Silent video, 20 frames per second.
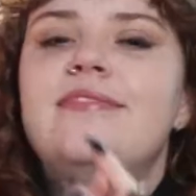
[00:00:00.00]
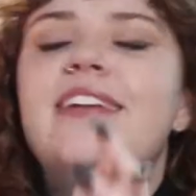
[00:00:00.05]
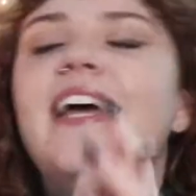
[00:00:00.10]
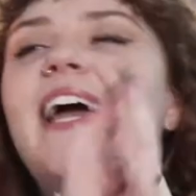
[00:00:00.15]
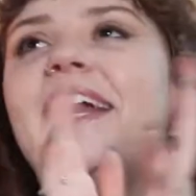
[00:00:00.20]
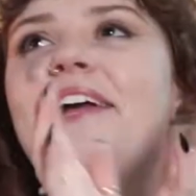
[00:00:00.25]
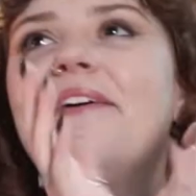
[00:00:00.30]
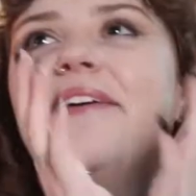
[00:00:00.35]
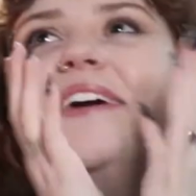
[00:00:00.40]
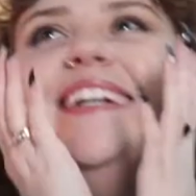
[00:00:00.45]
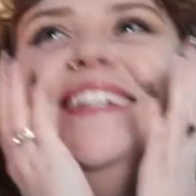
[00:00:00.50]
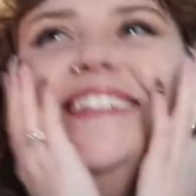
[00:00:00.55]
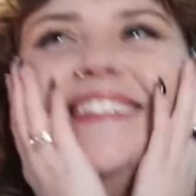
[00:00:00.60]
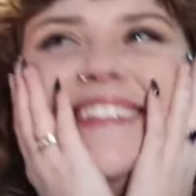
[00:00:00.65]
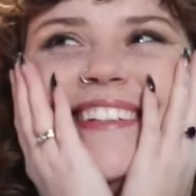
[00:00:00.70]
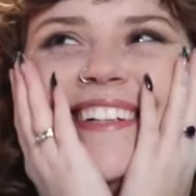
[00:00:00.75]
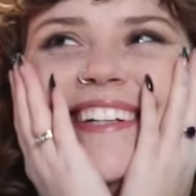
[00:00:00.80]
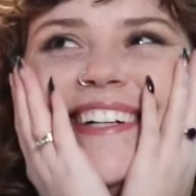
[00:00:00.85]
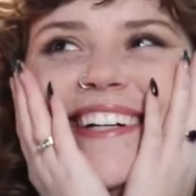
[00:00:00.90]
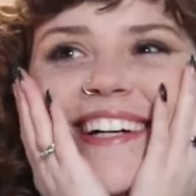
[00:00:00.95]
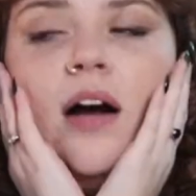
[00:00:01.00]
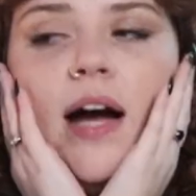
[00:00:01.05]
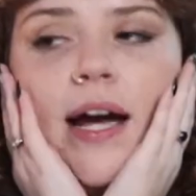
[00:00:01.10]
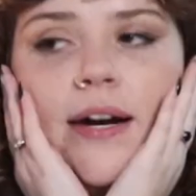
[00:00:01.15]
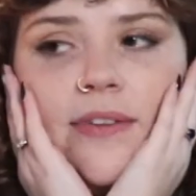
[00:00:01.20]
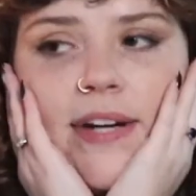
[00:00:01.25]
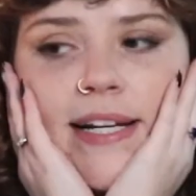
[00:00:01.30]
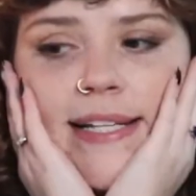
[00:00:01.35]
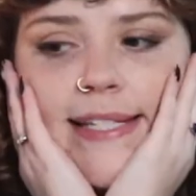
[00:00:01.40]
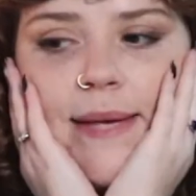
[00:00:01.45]
Anyway, I
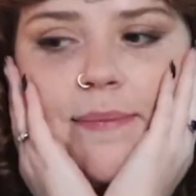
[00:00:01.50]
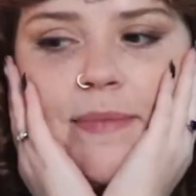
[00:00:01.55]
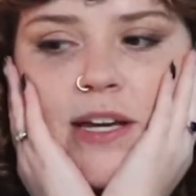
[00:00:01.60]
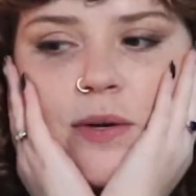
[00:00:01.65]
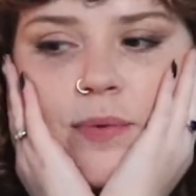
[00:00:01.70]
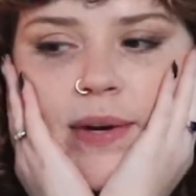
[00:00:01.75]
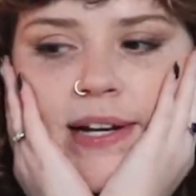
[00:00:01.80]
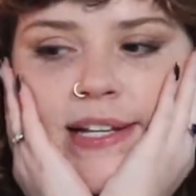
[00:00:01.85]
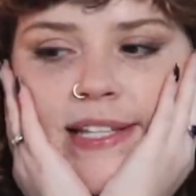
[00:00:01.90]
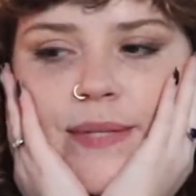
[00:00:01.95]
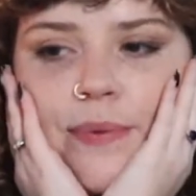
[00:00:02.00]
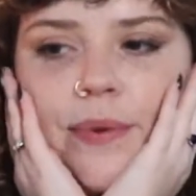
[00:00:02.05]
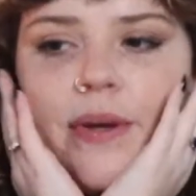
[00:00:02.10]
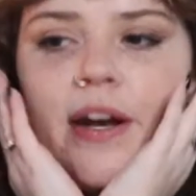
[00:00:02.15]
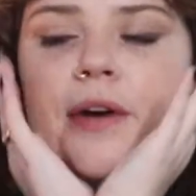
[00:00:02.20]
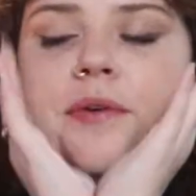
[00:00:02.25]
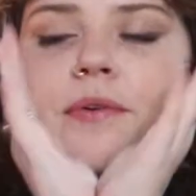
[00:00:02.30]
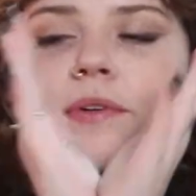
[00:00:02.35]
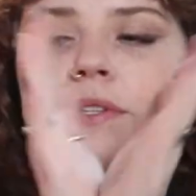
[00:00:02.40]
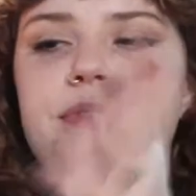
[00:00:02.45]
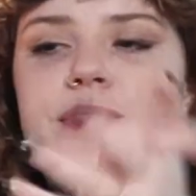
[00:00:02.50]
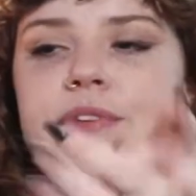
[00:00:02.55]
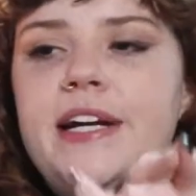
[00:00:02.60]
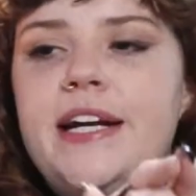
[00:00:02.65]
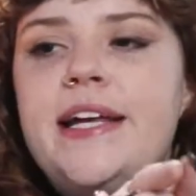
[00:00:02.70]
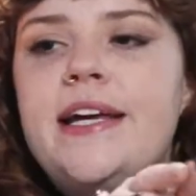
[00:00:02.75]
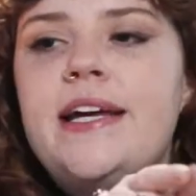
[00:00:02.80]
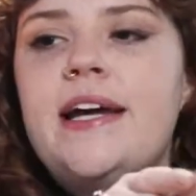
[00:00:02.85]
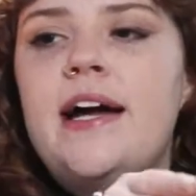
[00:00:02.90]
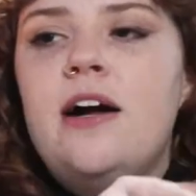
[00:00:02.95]
read something once when I was
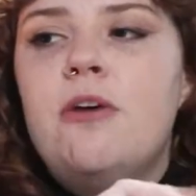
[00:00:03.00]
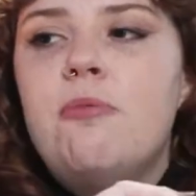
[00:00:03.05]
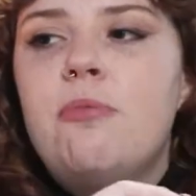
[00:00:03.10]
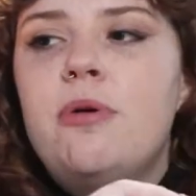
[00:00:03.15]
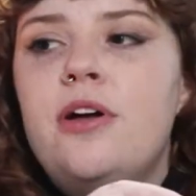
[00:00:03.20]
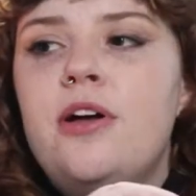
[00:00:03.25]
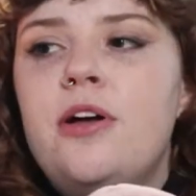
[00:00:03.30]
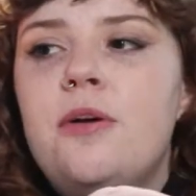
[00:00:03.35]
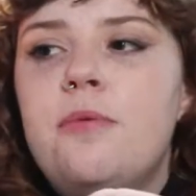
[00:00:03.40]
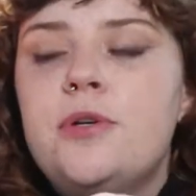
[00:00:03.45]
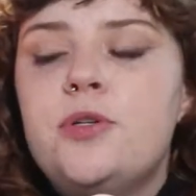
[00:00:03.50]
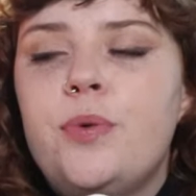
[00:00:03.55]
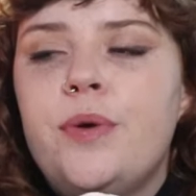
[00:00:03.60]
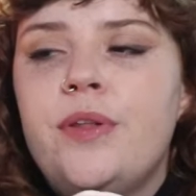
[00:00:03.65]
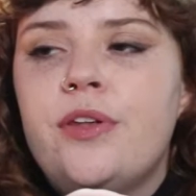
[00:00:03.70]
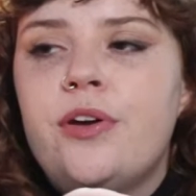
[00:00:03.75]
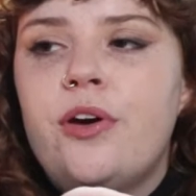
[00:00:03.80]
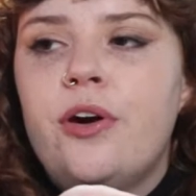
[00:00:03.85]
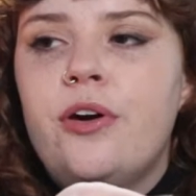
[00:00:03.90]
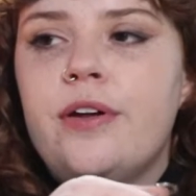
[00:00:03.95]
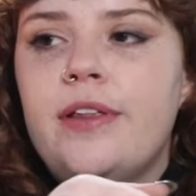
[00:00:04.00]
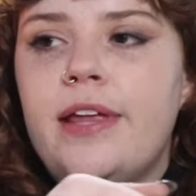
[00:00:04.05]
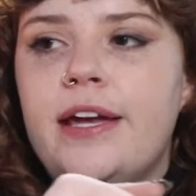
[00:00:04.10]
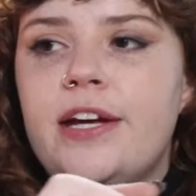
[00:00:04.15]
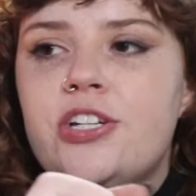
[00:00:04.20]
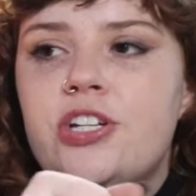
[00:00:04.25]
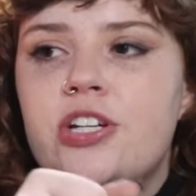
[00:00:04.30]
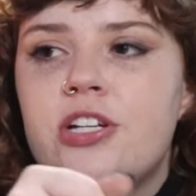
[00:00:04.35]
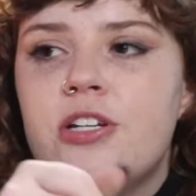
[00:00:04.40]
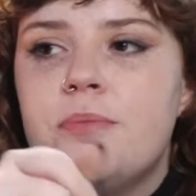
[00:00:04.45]
reading up between the
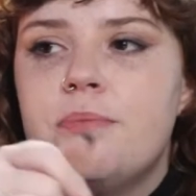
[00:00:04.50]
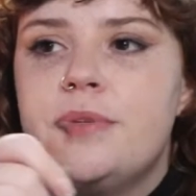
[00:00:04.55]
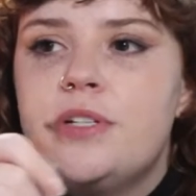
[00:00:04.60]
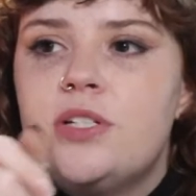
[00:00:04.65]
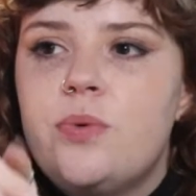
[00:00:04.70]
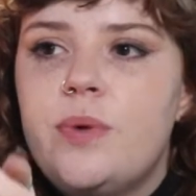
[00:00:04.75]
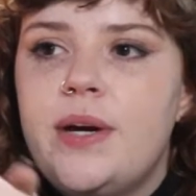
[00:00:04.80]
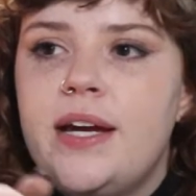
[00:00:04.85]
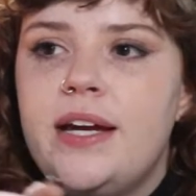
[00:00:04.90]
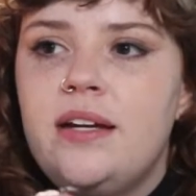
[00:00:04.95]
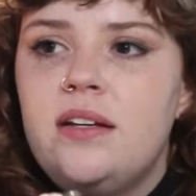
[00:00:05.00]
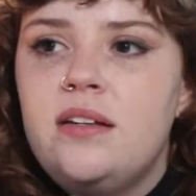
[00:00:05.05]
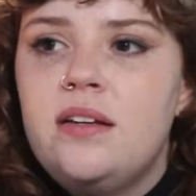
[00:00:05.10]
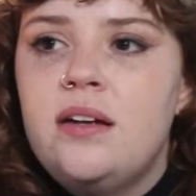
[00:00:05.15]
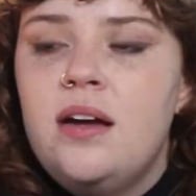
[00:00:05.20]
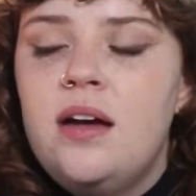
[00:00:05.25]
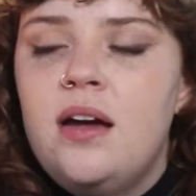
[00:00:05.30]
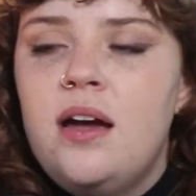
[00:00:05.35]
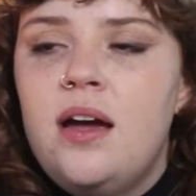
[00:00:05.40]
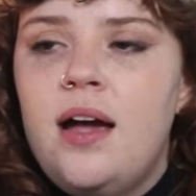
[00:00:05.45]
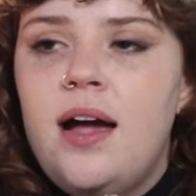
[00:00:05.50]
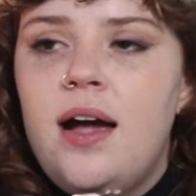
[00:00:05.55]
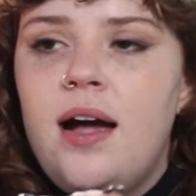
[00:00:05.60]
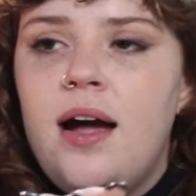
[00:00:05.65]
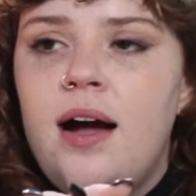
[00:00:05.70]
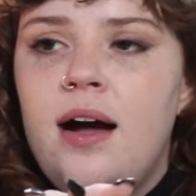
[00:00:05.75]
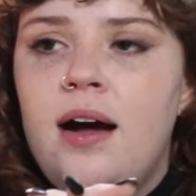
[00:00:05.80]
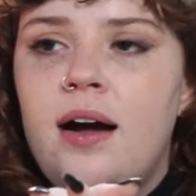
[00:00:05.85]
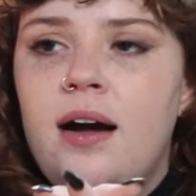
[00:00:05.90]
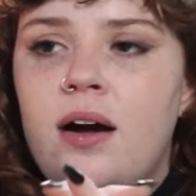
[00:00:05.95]
correlation between
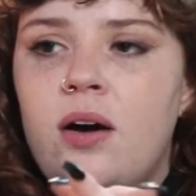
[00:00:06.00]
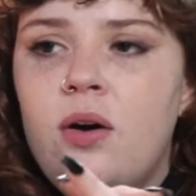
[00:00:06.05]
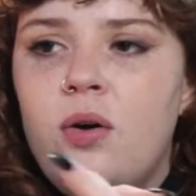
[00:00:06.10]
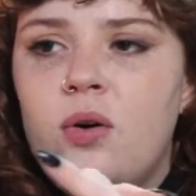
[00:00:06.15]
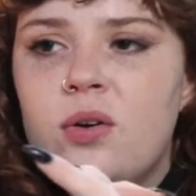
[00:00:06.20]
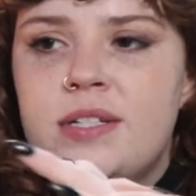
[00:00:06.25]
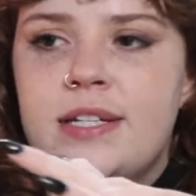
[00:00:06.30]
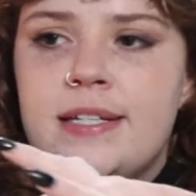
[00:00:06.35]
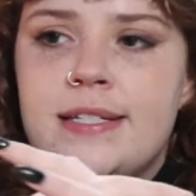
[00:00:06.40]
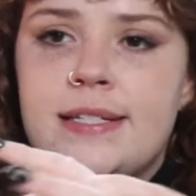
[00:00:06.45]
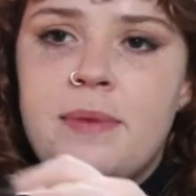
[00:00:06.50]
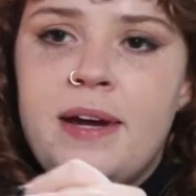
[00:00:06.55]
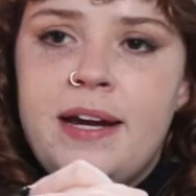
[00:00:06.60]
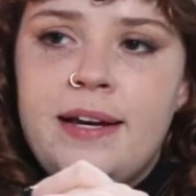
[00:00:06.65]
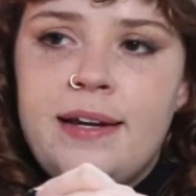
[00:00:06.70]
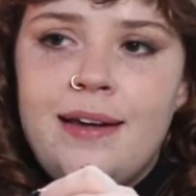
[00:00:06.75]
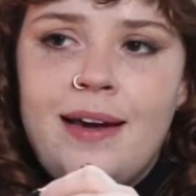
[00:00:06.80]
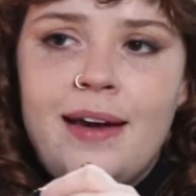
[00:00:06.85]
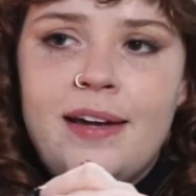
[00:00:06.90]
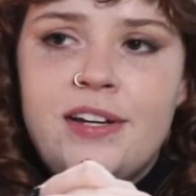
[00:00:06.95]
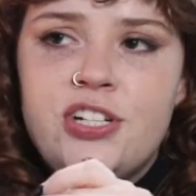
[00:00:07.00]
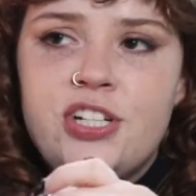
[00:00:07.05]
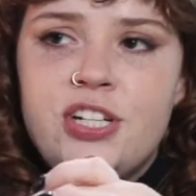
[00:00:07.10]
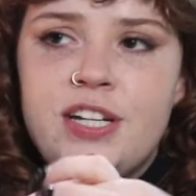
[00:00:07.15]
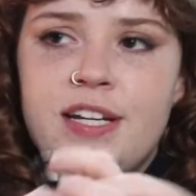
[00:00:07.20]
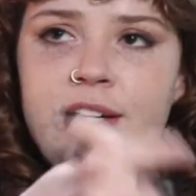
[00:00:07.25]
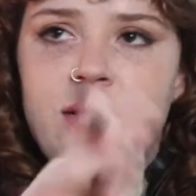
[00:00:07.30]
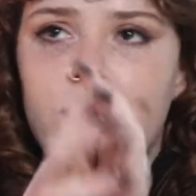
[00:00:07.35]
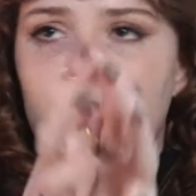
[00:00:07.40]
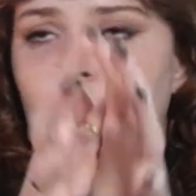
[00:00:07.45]
autism,
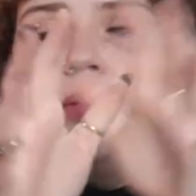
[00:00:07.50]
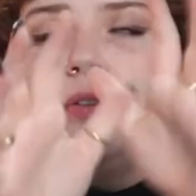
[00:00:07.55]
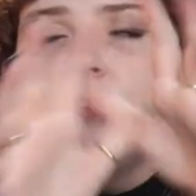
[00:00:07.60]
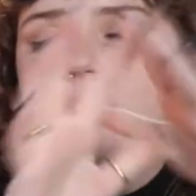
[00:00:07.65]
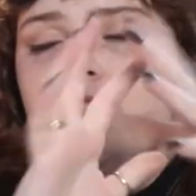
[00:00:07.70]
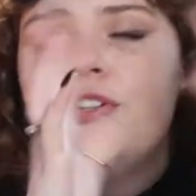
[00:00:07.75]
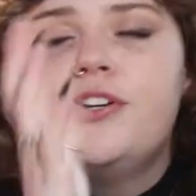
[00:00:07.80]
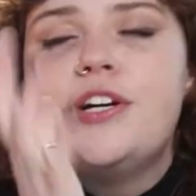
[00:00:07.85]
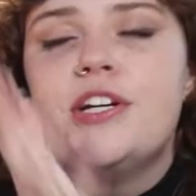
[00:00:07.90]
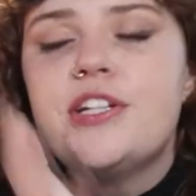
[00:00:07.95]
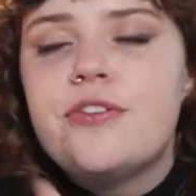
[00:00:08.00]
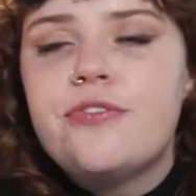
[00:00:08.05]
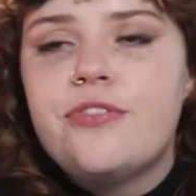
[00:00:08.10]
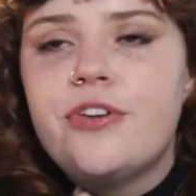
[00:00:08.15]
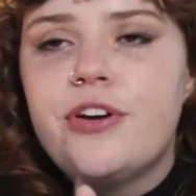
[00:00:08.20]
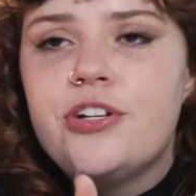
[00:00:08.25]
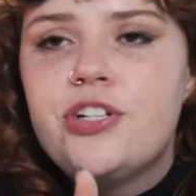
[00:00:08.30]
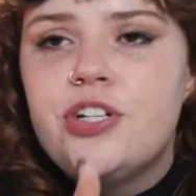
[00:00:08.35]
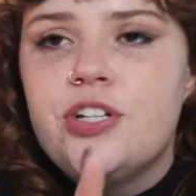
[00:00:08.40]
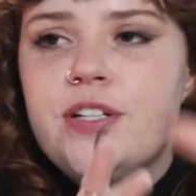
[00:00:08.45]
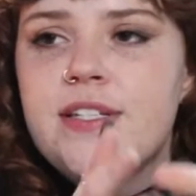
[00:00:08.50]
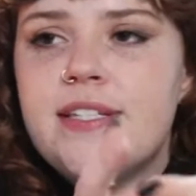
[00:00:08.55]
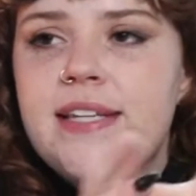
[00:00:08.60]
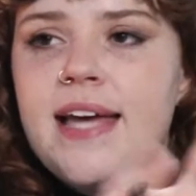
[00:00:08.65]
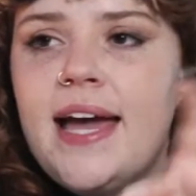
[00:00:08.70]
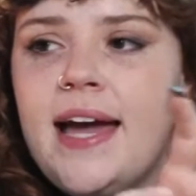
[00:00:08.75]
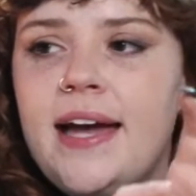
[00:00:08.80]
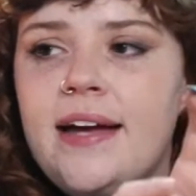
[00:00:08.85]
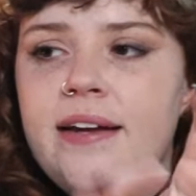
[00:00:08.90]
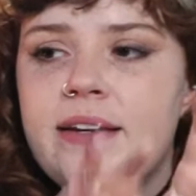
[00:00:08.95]
ADHD, or
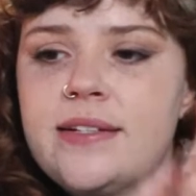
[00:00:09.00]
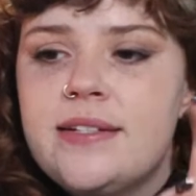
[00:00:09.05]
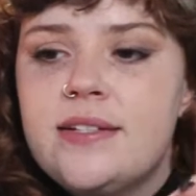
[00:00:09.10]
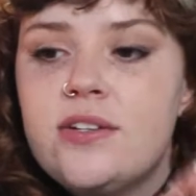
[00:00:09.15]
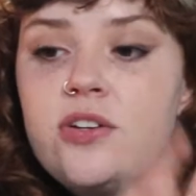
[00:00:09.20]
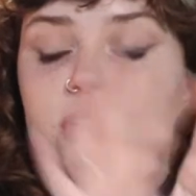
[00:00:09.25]
neurodivergence and